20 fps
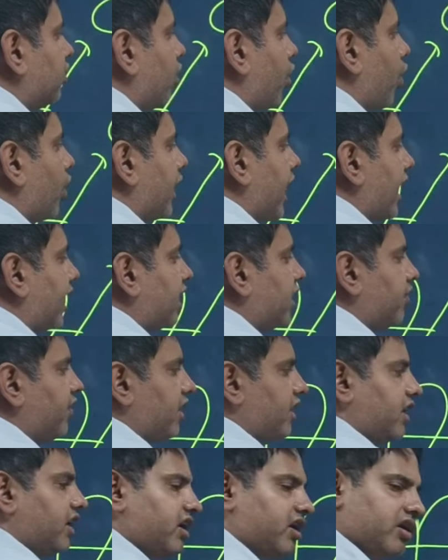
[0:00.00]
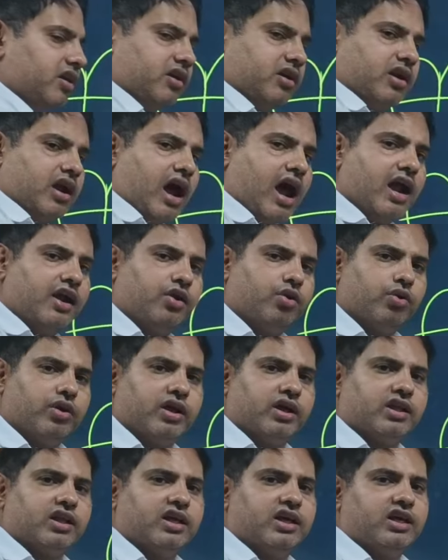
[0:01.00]
or activated, and
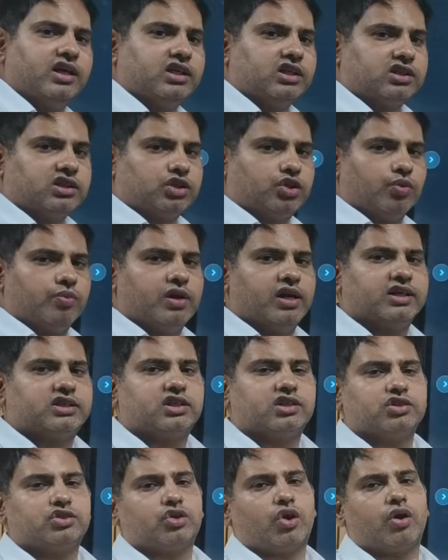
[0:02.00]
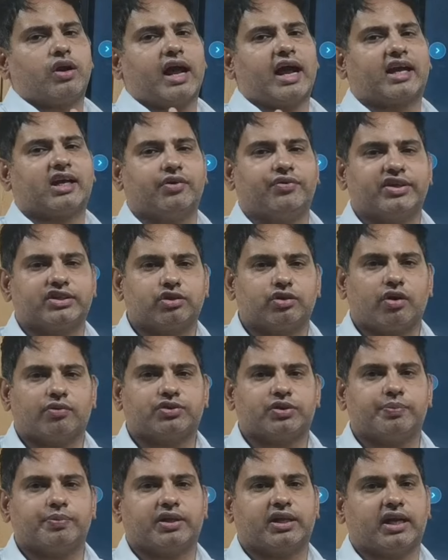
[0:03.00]
during the stimulations or activation of
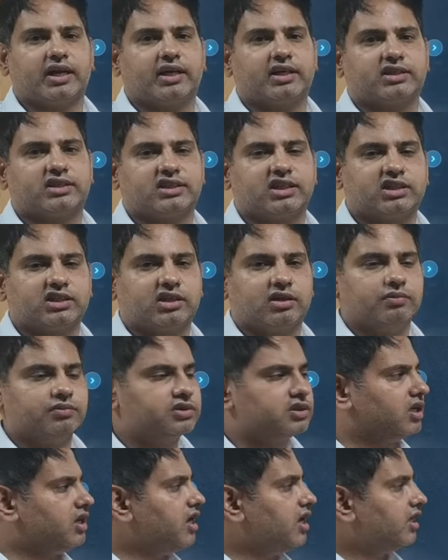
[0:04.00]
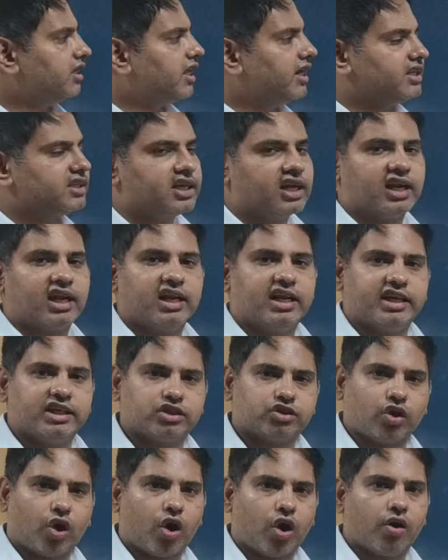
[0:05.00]
sympathetic systems, there is a
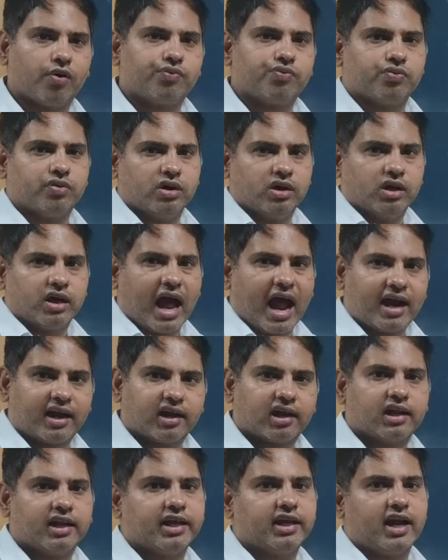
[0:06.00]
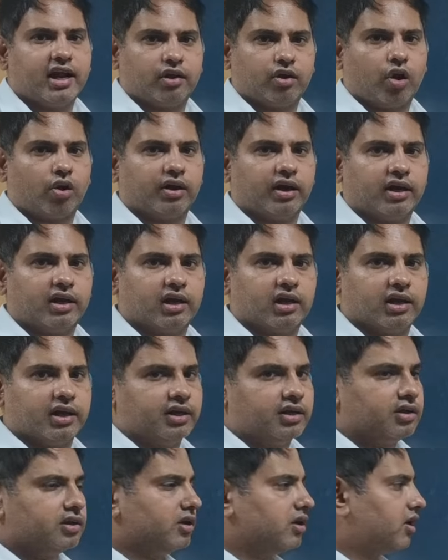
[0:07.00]
release of adrenaline and
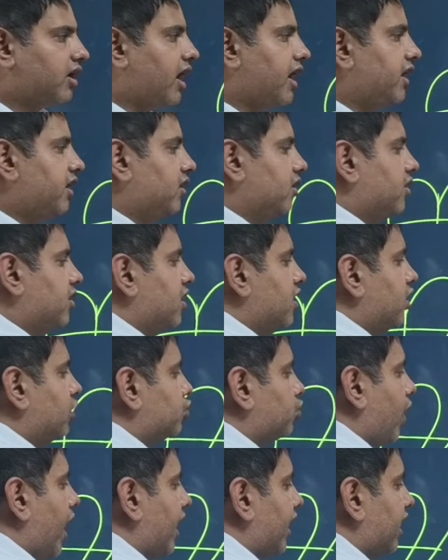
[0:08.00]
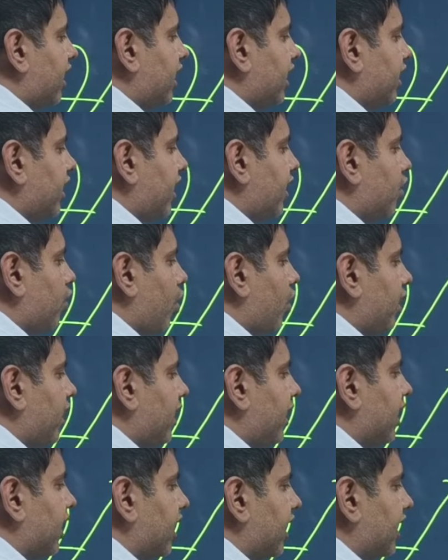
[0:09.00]
non-adrenaline, right? So adrenaline and
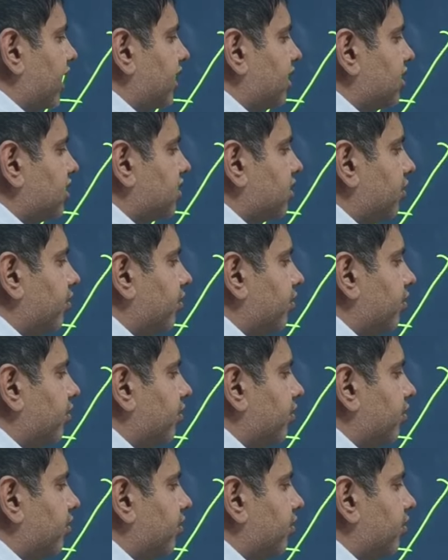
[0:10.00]
non-adrenaline,